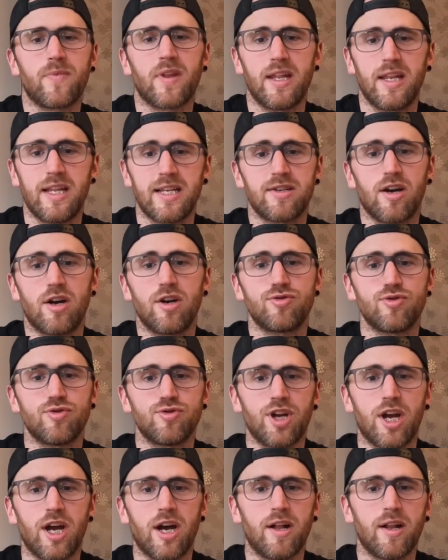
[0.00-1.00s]
this
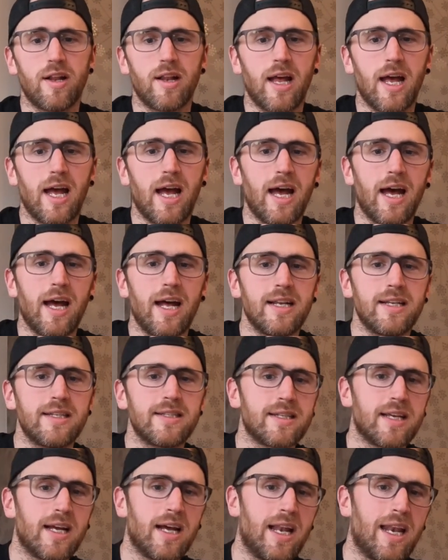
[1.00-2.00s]
hydrogel,
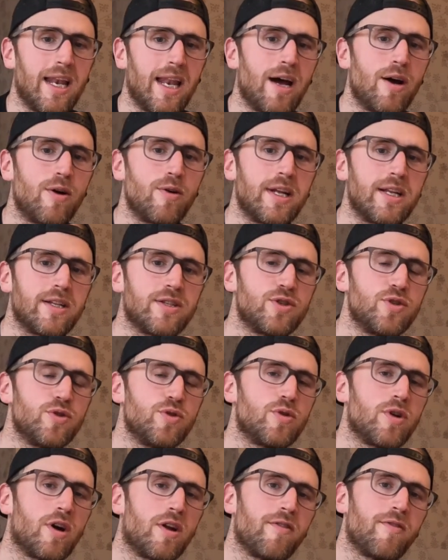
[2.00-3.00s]
and allowed it
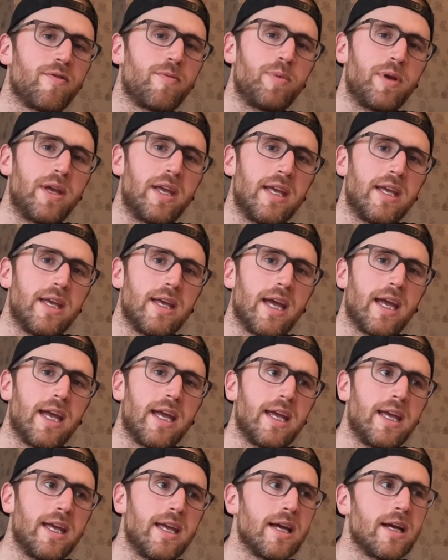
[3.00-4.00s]
to kind of be
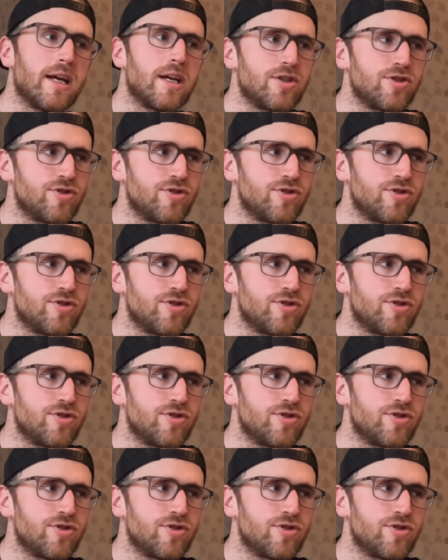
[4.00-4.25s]
a